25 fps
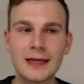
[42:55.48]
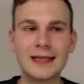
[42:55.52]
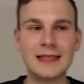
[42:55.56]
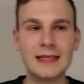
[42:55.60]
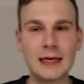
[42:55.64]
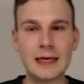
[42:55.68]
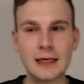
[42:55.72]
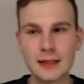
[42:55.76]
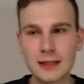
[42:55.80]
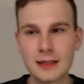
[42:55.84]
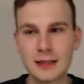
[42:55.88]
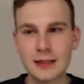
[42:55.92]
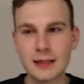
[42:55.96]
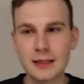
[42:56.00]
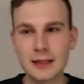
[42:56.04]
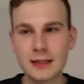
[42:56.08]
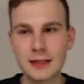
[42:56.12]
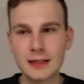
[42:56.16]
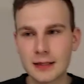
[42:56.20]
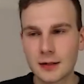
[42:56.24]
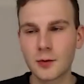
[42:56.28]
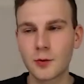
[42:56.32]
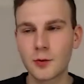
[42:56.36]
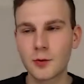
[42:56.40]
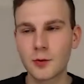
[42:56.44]
yes,
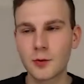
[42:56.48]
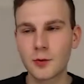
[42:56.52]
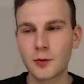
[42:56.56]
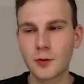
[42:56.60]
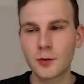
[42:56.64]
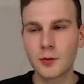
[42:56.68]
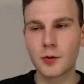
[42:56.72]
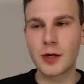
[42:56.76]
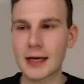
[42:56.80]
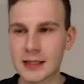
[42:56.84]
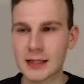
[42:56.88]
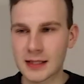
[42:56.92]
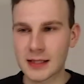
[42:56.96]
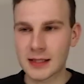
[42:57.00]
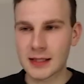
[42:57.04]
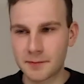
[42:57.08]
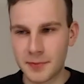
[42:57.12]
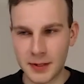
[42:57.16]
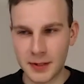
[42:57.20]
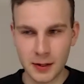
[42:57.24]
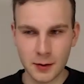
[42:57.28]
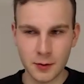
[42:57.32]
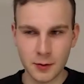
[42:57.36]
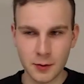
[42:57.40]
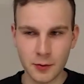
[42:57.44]
we
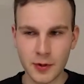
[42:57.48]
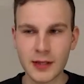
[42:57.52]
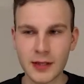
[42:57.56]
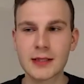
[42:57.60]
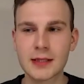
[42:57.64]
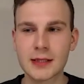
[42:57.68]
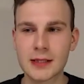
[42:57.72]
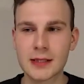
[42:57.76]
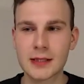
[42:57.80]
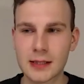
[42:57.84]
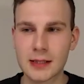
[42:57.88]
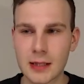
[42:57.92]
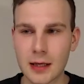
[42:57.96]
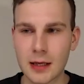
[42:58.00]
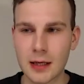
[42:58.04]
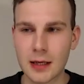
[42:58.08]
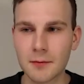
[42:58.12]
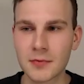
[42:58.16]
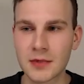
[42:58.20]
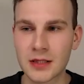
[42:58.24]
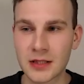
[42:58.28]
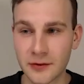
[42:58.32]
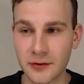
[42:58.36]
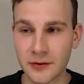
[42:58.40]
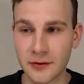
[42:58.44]
experienced
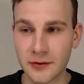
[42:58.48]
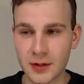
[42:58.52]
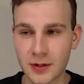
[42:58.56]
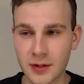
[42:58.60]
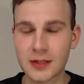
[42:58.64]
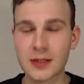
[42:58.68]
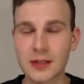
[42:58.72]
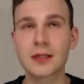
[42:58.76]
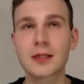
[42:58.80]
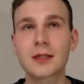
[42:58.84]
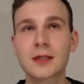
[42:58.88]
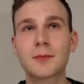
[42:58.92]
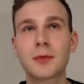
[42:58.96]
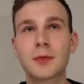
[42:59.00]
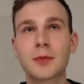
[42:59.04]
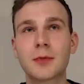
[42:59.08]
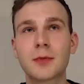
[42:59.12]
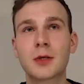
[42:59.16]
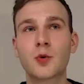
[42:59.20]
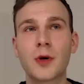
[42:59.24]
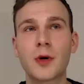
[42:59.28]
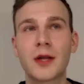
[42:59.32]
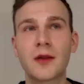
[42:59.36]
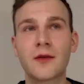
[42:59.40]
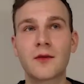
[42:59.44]
some differences
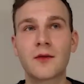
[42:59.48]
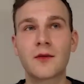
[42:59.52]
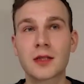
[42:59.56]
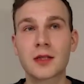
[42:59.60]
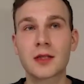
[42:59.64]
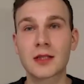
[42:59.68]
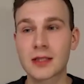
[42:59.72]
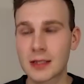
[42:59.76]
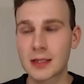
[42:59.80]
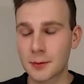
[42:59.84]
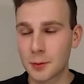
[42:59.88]
between the